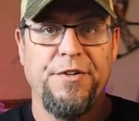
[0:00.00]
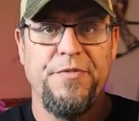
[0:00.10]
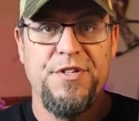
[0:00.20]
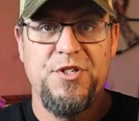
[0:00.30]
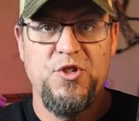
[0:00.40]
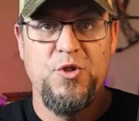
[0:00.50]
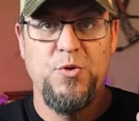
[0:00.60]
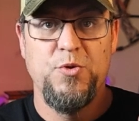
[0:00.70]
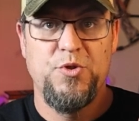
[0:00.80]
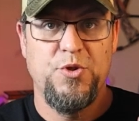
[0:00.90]
This is
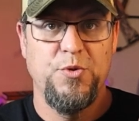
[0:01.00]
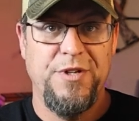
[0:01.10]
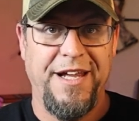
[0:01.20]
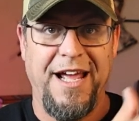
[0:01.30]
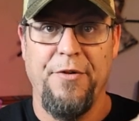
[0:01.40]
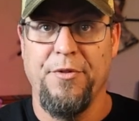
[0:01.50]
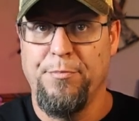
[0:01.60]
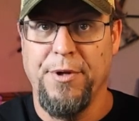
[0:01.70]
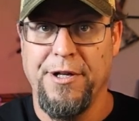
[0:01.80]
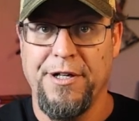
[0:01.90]
used to take out the
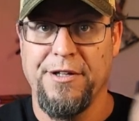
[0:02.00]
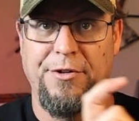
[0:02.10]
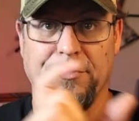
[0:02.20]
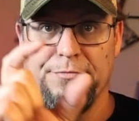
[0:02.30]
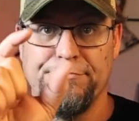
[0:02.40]
plug, the little